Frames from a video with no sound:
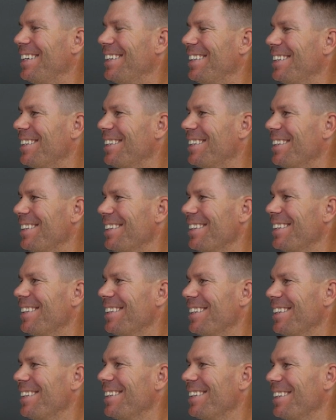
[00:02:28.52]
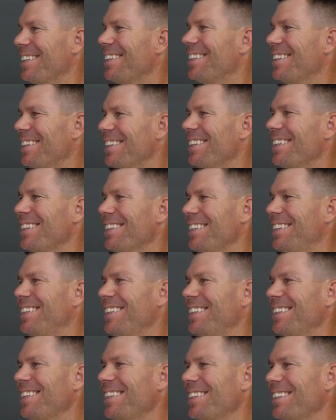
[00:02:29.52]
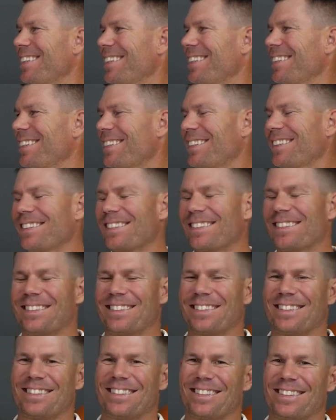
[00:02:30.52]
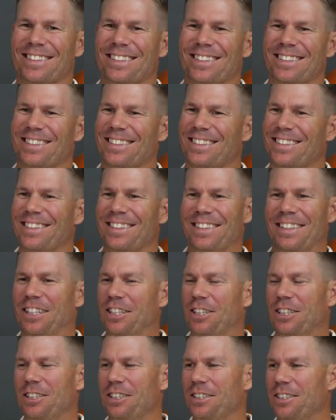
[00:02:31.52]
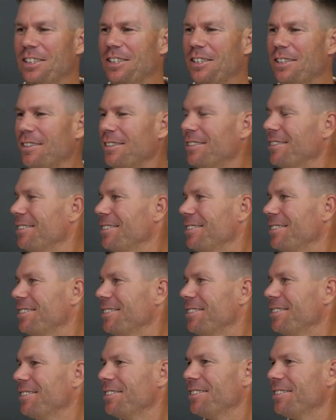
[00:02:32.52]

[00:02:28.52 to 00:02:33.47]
[no speech]